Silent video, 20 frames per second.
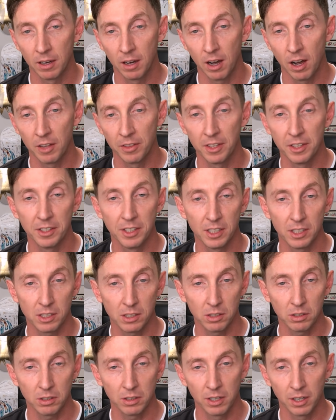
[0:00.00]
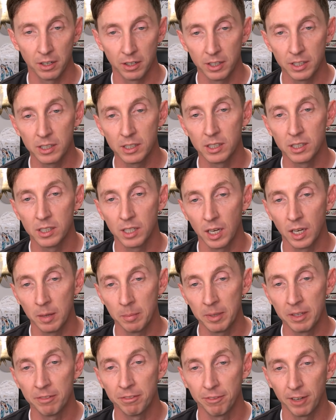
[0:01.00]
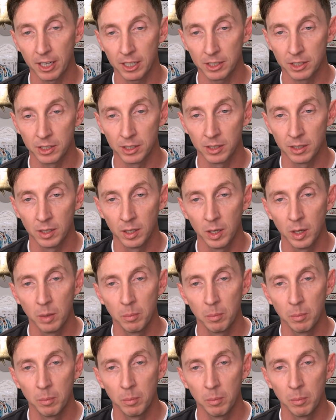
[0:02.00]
On the distal, there is some infection,